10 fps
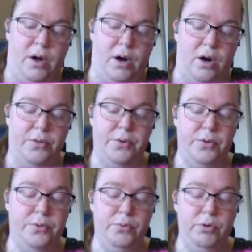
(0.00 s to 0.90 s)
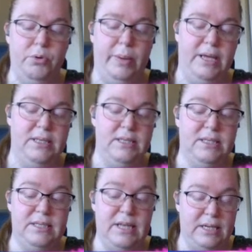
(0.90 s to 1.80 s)
Arthur threw away a
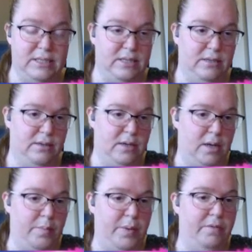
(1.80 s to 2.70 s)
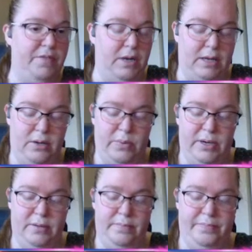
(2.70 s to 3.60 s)
6th cup of the
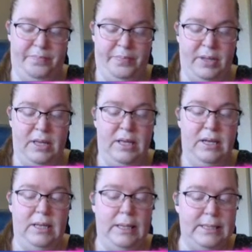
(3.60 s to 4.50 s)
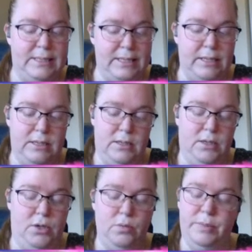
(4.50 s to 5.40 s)
liquid. "Listen,
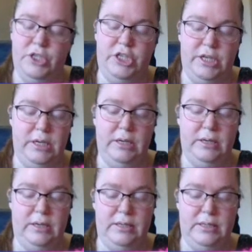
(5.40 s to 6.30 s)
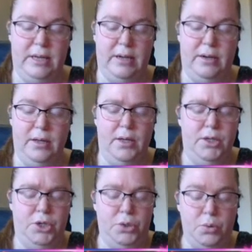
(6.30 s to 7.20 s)
you machine," he said.
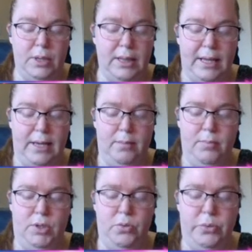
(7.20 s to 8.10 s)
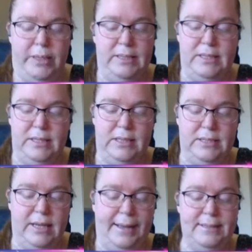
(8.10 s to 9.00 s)
"You claim you can
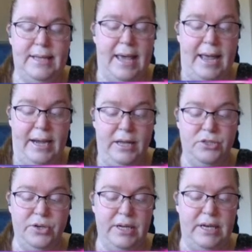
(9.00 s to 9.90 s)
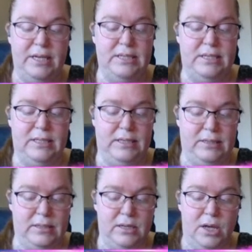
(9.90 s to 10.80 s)
synthesize any drink in
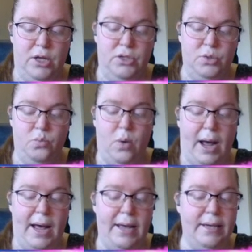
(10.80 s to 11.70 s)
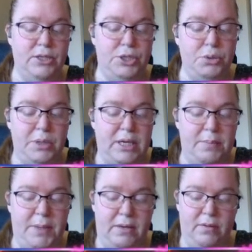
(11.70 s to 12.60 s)
existence, so why do you
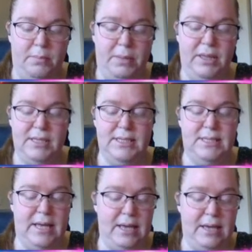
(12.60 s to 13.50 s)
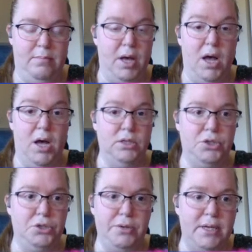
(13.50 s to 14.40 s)
keep giving me the same
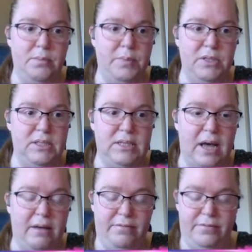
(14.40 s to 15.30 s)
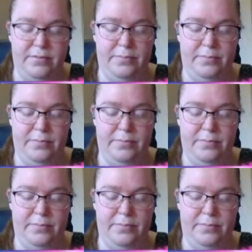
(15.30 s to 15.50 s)
undrinkable stuff?"